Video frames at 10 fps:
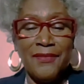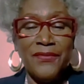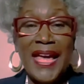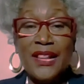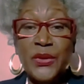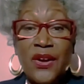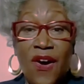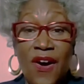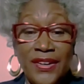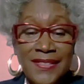Valerie
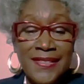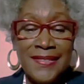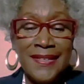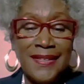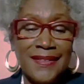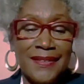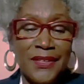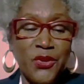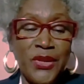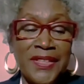Arntz,
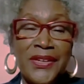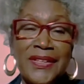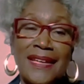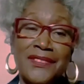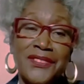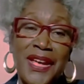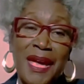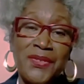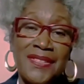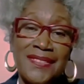the North Carolina
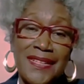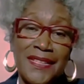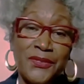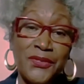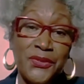Chapter Executive